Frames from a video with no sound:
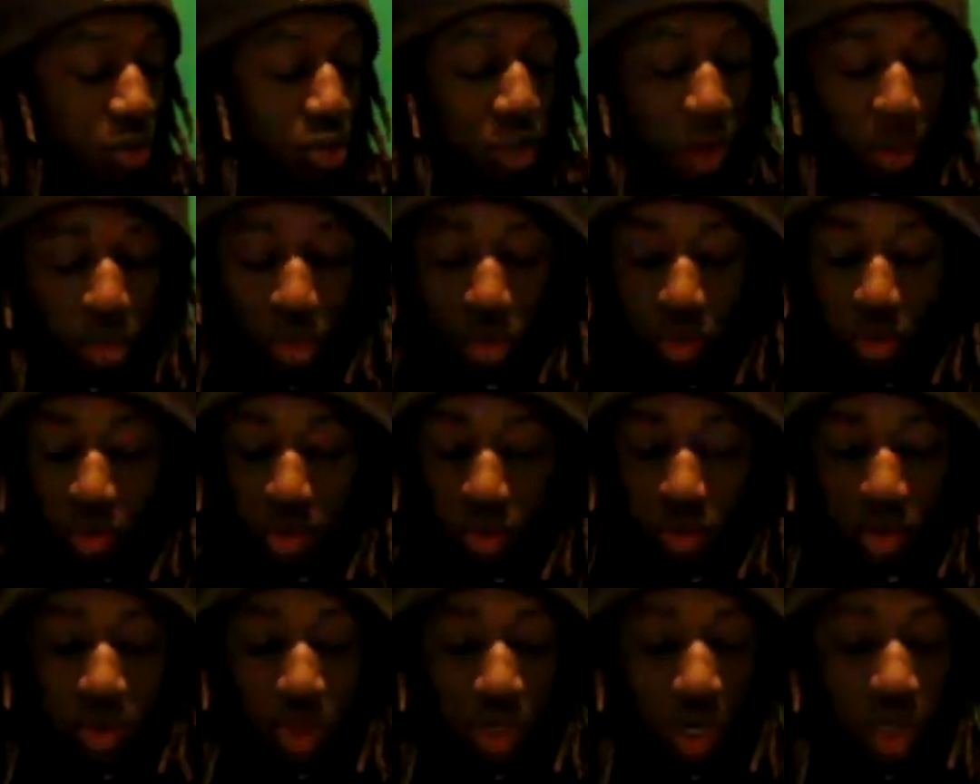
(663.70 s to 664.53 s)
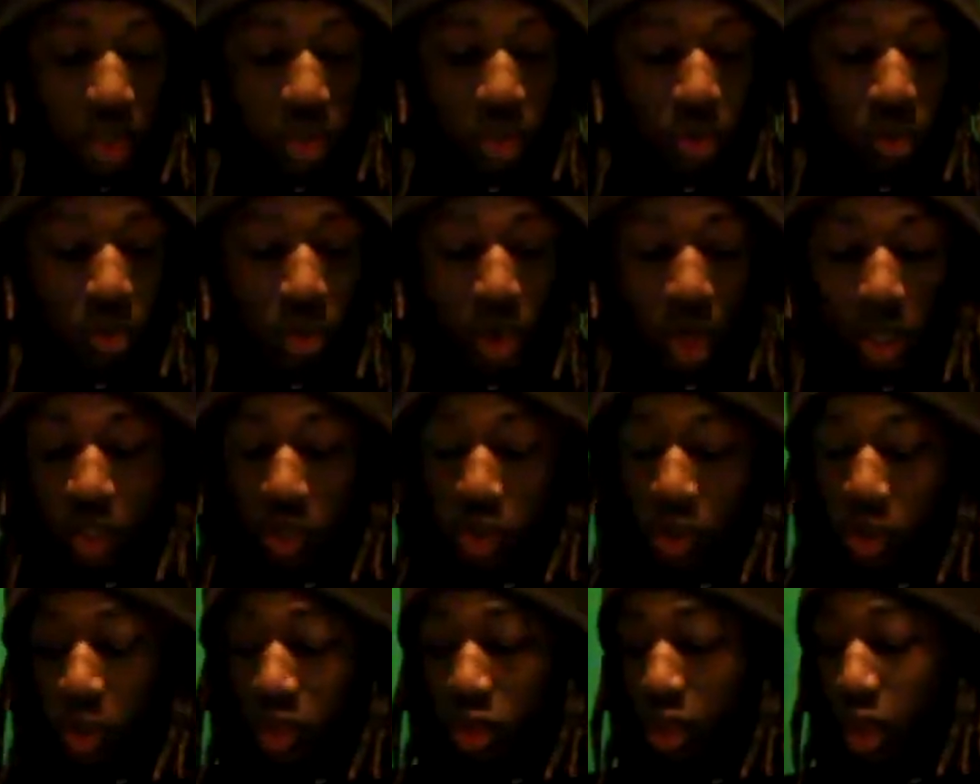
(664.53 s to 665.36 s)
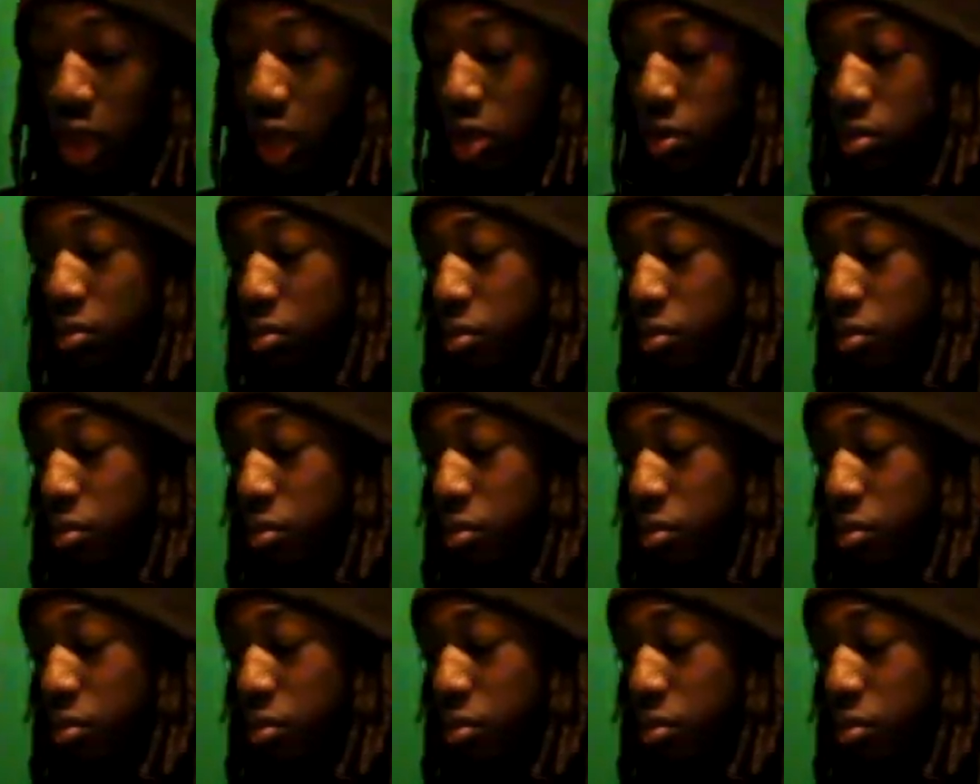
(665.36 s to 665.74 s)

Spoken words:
people that I used to watch all the time.